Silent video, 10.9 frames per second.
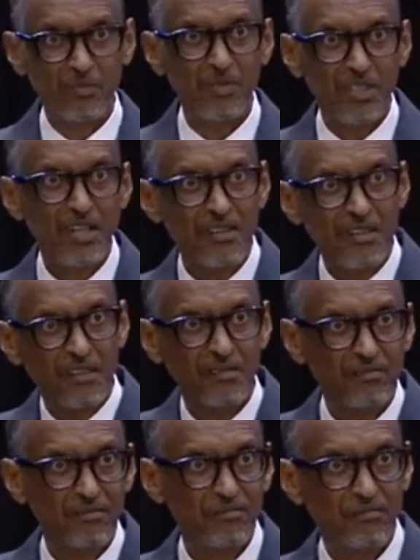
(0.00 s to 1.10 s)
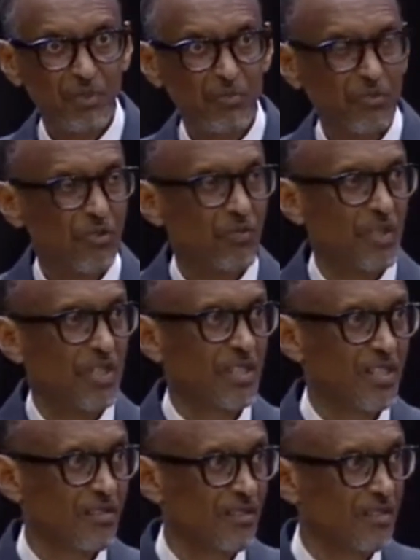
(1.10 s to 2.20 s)
to be other people from other
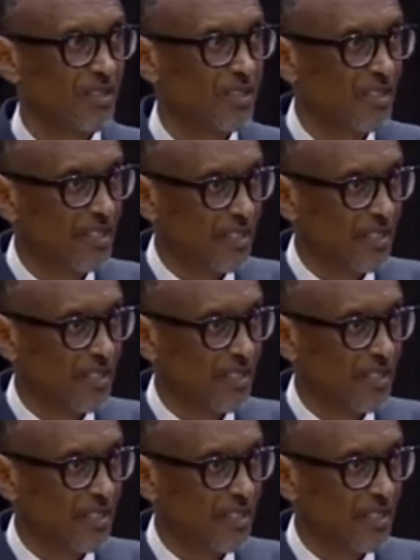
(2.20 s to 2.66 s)
countries.